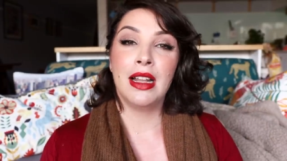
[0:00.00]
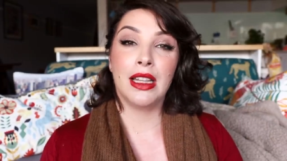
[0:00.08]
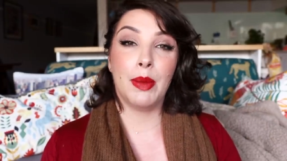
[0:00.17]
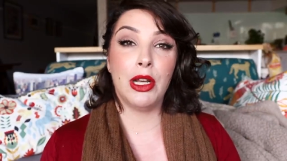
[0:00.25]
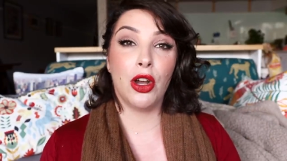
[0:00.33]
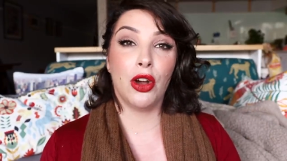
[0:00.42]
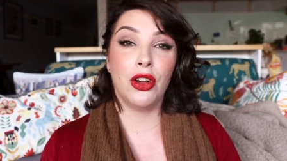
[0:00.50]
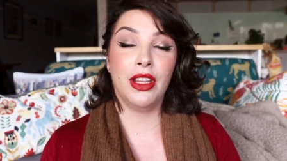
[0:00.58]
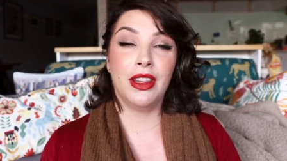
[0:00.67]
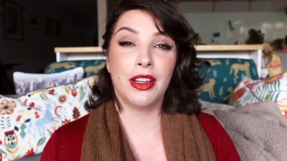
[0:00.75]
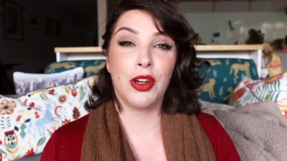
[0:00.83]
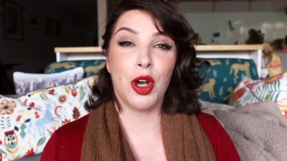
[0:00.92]
let me know
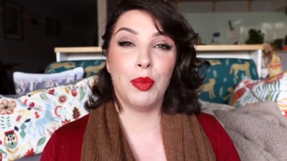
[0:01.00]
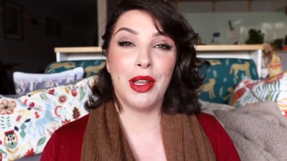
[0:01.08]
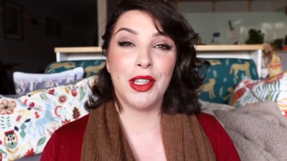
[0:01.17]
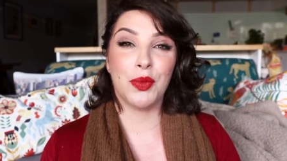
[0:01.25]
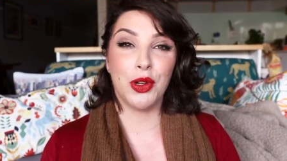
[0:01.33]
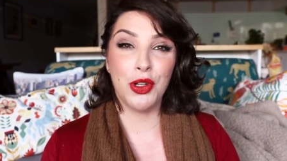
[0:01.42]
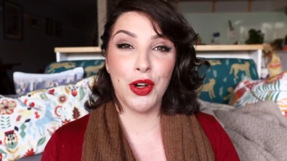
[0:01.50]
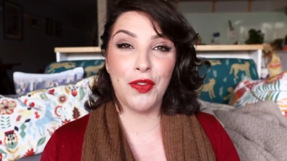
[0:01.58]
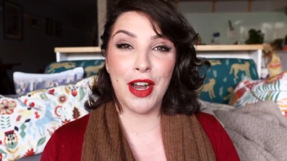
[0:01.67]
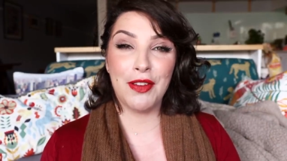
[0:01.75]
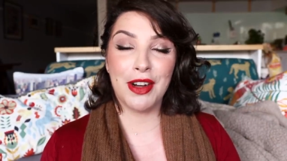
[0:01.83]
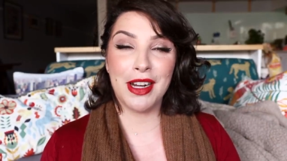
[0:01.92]
in the comments what your
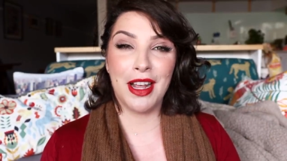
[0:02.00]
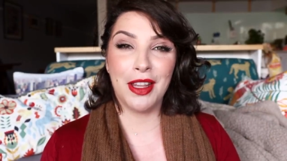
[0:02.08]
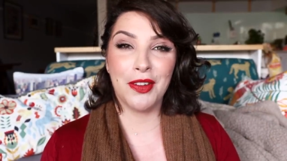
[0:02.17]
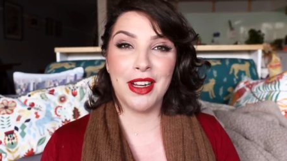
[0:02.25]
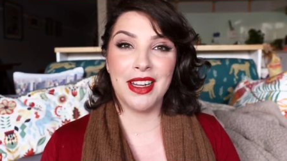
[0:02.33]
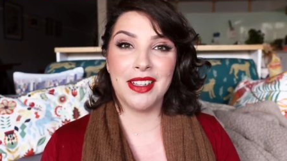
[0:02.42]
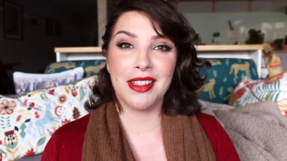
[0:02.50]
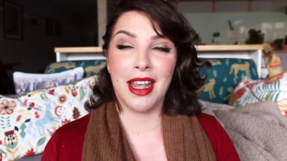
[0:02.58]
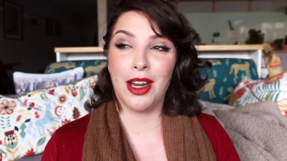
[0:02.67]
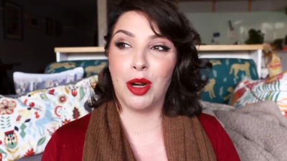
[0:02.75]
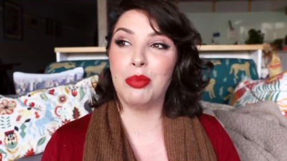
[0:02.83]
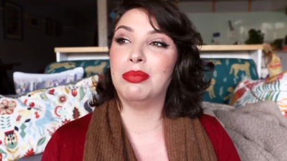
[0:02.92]
favorite color is,
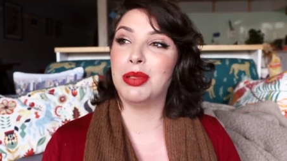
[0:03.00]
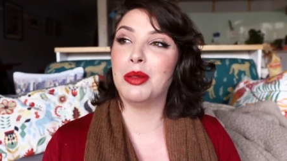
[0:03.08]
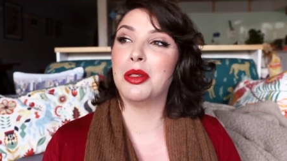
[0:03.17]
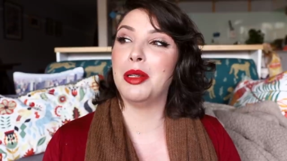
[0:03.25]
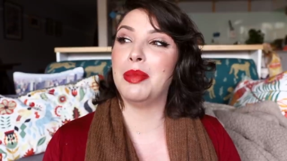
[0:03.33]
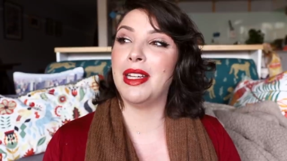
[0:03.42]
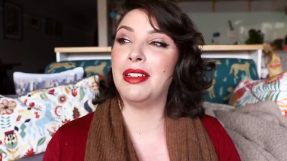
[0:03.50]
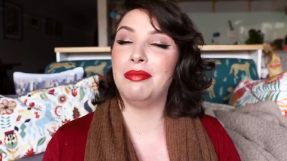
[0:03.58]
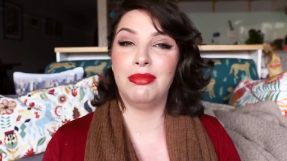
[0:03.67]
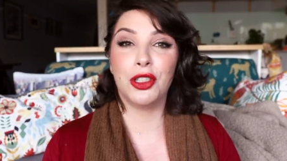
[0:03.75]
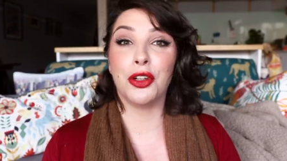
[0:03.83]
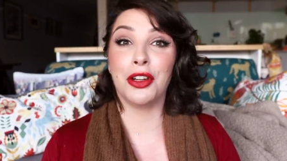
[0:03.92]
and I'll probably be
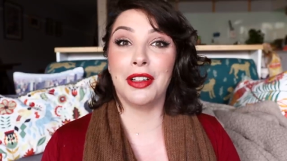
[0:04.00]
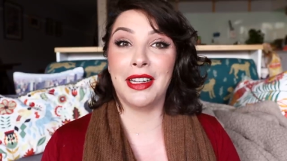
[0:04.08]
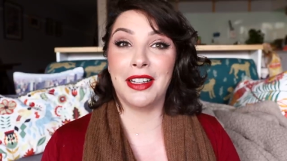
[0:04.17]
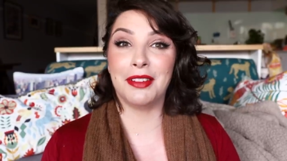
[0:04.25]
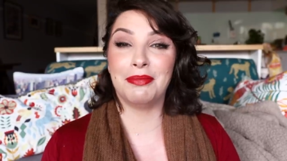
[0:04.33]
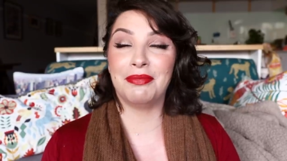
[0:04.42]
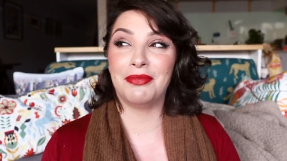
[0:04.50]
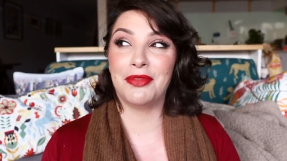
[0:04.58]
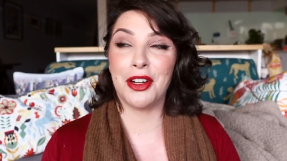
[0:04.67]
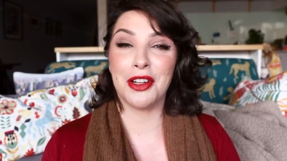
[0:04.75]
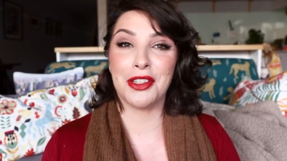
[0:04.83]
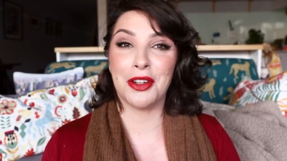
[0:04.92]
Googling it
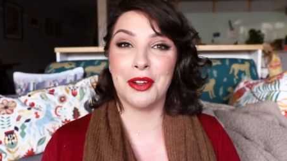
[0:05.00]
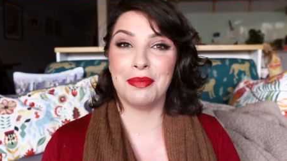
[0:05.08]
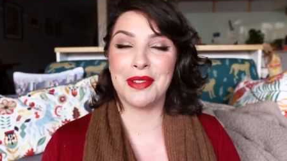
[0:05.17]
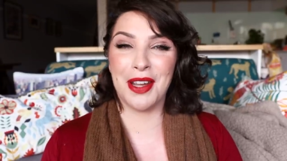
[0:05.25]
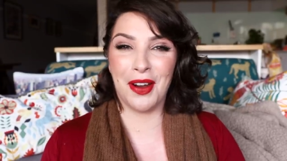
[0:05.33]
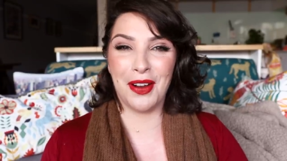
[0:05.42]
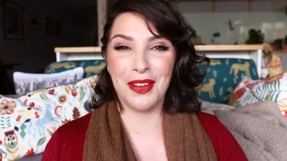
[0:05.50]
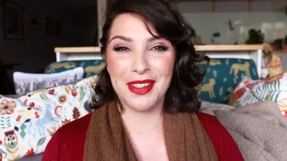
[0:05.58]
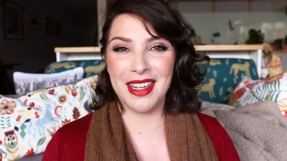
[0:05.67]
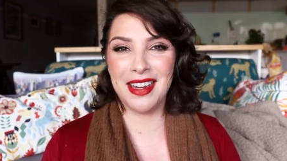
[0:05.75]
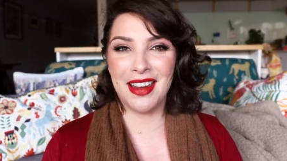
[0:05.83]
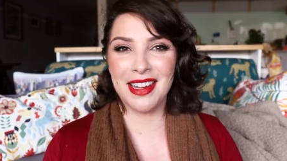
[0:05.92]
very soon. So I'll
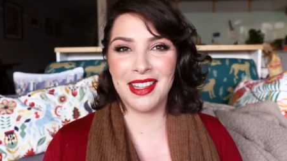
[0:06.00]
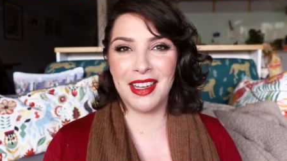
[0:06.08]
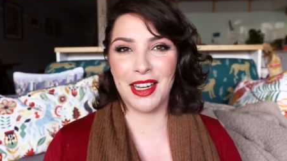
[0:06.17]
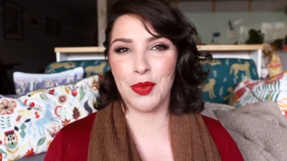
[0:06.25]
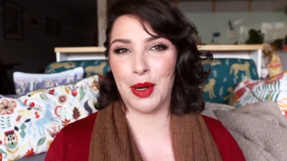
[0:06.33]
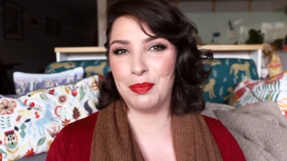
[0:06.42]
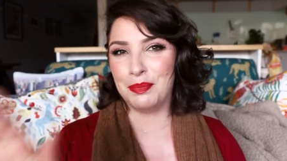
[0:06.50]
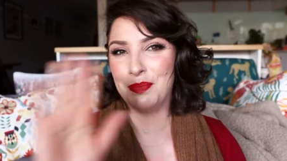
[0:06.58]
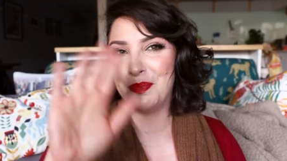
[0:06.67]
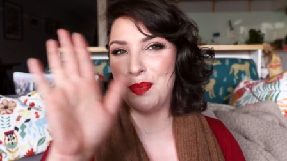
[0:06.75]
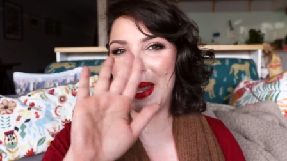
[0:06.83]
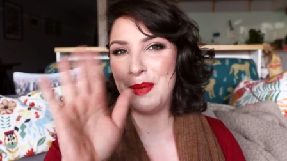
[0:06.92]
see you guys in the next one.
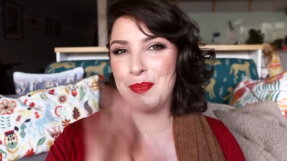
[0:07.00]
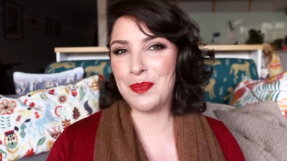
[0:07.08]
Bye.